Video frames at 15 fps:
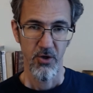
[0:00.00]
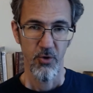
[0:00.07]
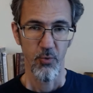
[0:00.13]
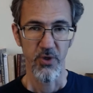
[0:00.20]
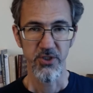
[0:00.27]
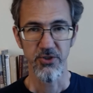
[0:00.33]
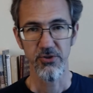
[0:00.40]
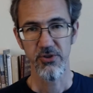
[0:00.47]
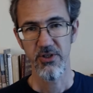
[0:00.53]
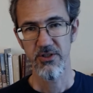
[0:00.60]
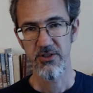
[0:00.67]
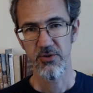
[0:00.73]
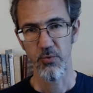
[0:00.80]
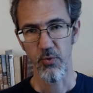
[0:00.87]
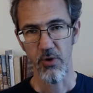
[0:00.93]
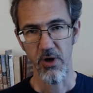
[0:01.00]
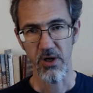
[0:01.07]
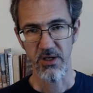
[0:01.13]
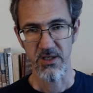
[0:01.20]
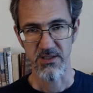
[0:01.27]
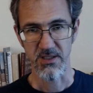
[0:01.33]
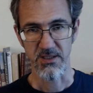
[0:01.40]
When you learned to walk
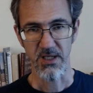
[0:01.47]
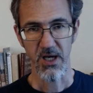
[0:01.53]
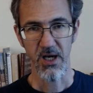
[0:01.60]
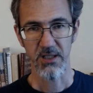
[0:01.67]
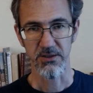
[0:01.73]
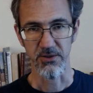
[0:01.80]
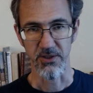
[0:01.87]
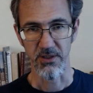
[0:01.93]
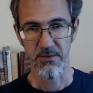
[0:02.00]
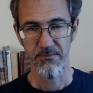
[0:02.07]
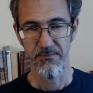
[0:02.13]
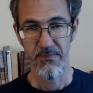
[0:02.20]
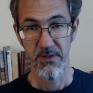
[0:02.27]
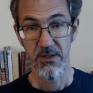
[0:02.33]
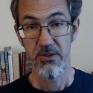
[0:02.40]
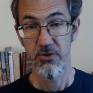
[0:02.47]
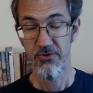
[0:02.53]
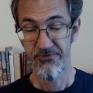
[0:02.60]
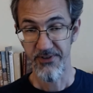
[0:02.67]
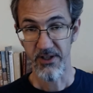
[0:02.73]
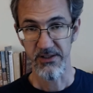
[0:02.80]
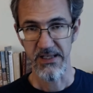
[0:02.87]
as a toddler, you
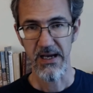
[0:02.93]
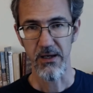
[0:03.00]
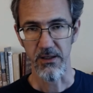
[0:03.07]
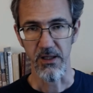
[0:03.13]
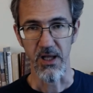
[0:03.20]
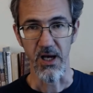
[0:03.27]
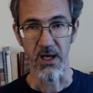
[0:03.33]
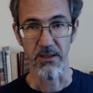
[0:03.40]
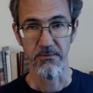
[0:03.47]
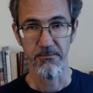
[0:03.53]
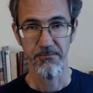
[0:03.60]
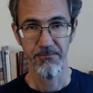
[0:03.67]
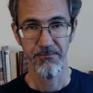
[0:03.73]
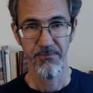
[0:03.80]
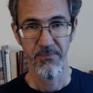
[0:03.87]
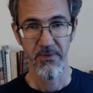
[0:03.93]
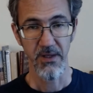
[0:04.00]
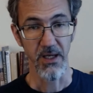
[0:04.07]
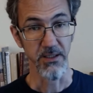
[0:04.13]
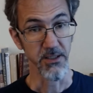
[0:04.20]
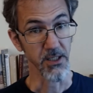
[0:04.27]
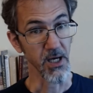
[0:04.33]
fell down a lot,
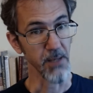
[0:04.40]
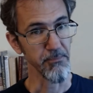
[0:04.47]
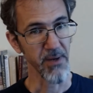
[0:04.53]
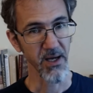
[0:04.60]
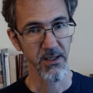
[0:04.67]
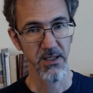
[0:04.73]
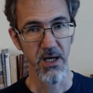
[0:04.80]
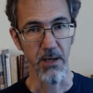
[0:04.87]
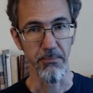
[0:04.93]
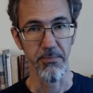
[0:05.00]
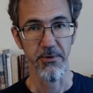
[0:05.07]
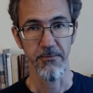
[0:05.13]
and you got back up.